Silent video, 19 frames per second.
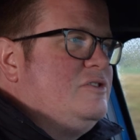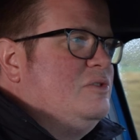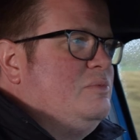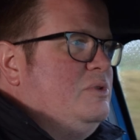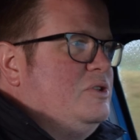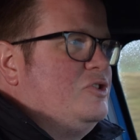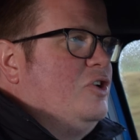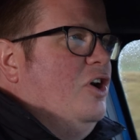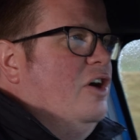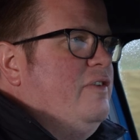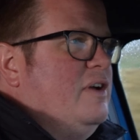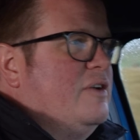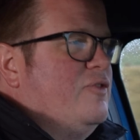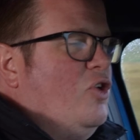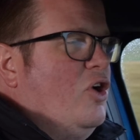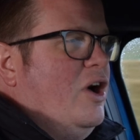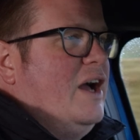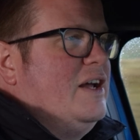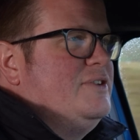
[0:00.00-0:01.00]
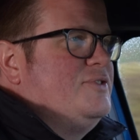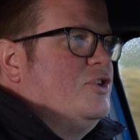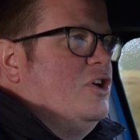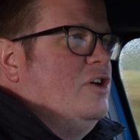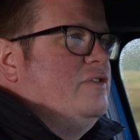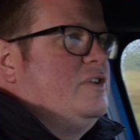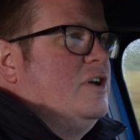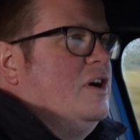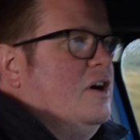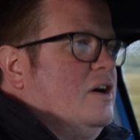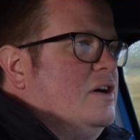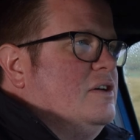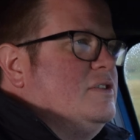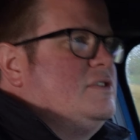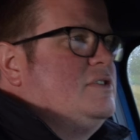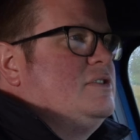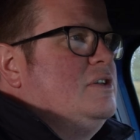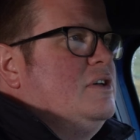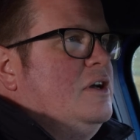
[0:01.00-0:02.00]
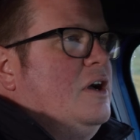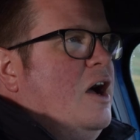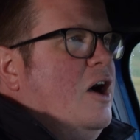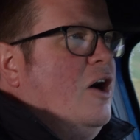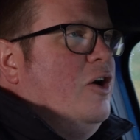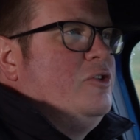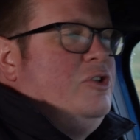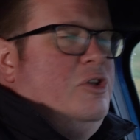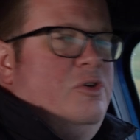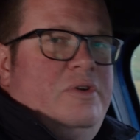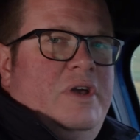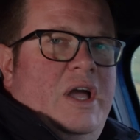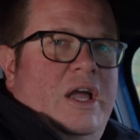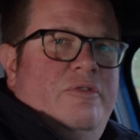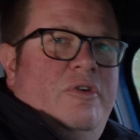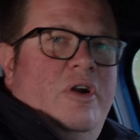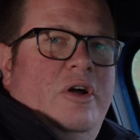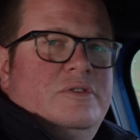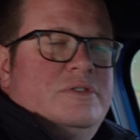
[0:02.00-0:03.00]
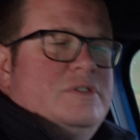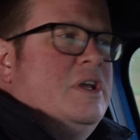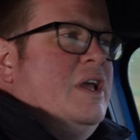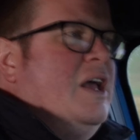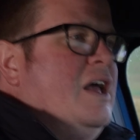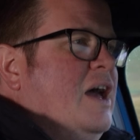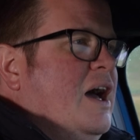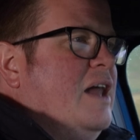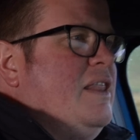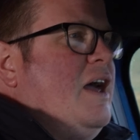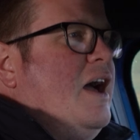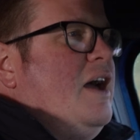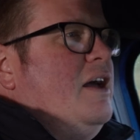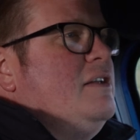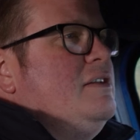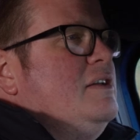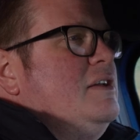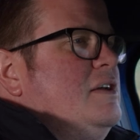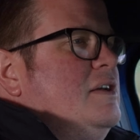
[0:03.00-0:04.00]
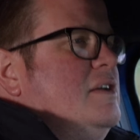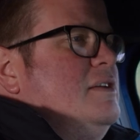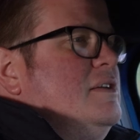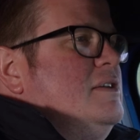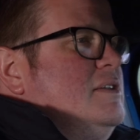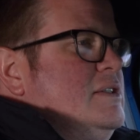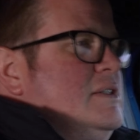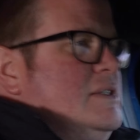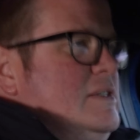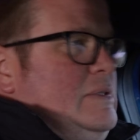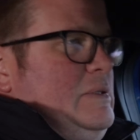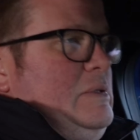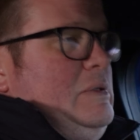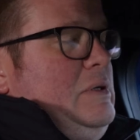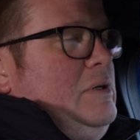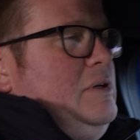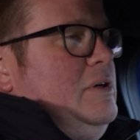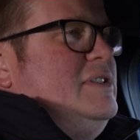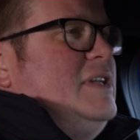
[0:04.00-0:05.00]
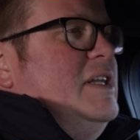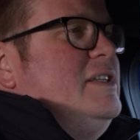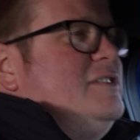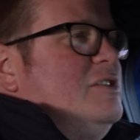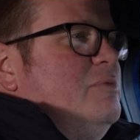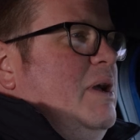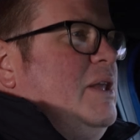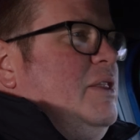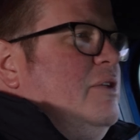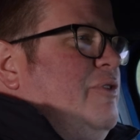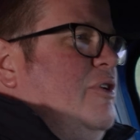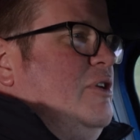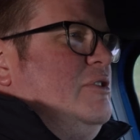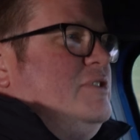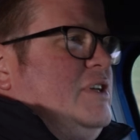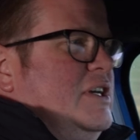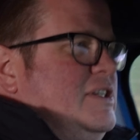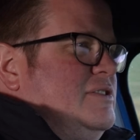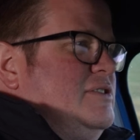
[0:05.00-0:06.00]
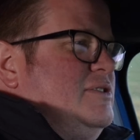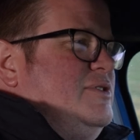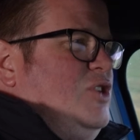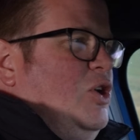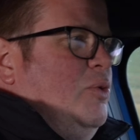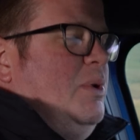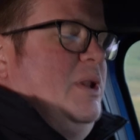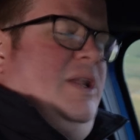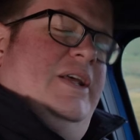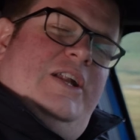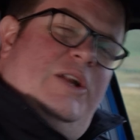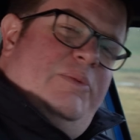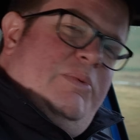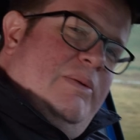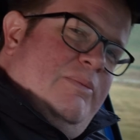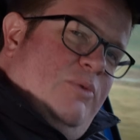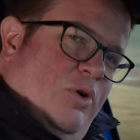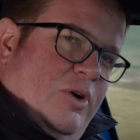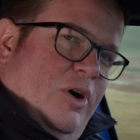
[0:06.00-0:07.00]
to be driving right-hand drive cars on UK roads, and that it tends to make the road tester's job a little bit more